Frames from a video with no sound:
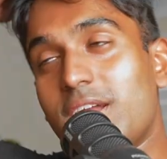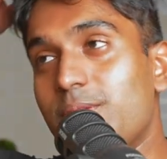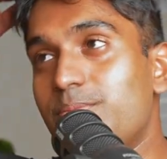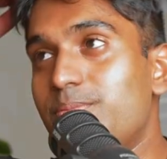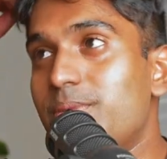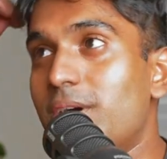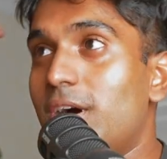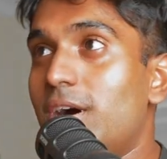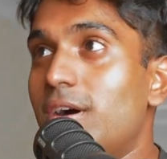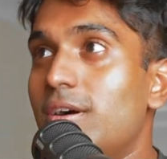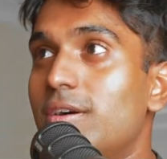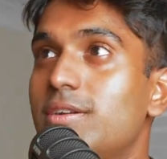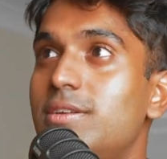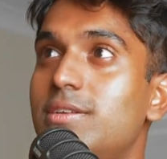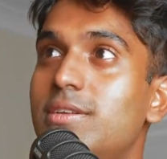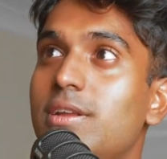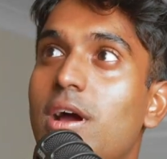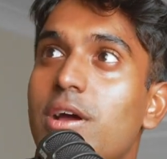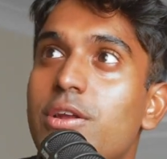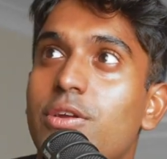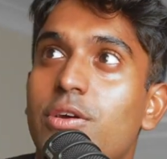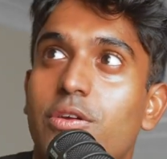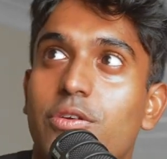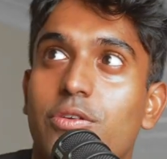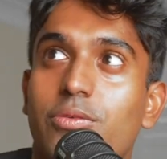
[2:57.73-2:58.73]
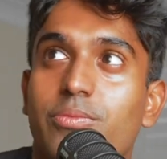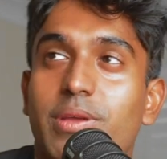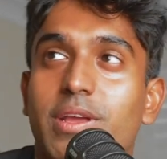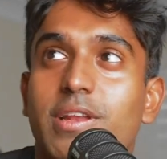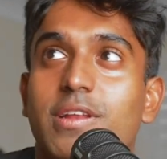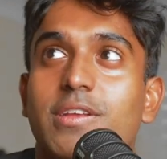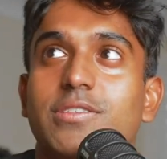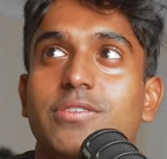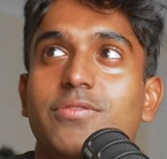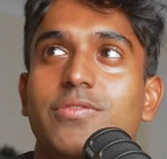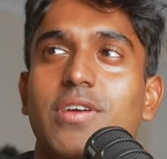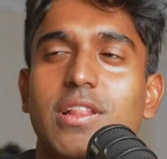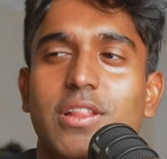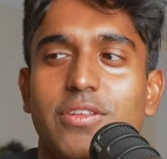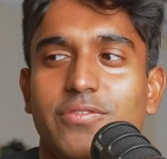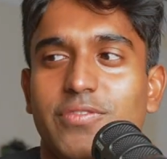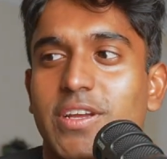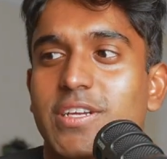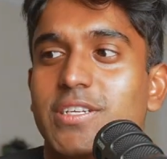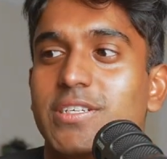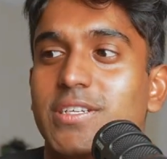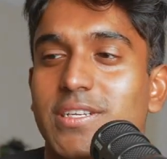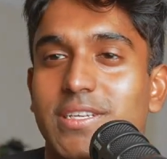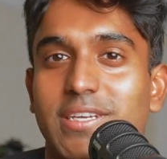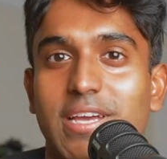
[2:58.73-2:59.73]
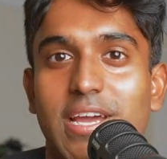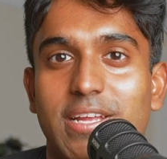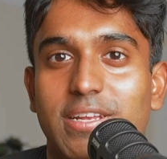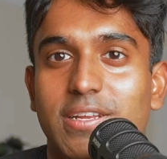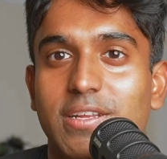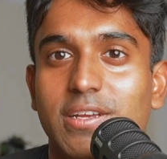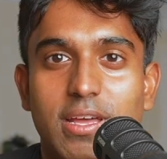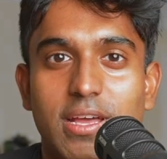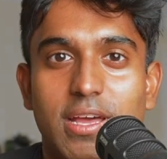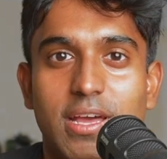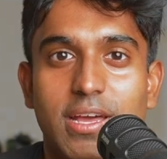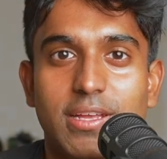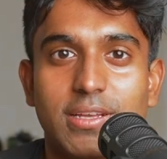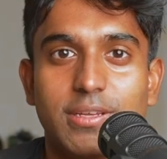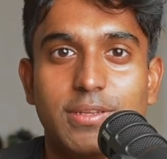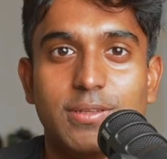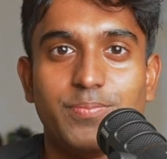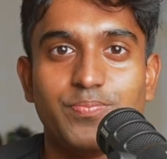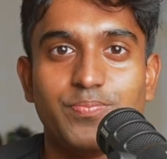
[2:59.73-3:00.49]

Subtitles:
about 900 meters of elevation gain. And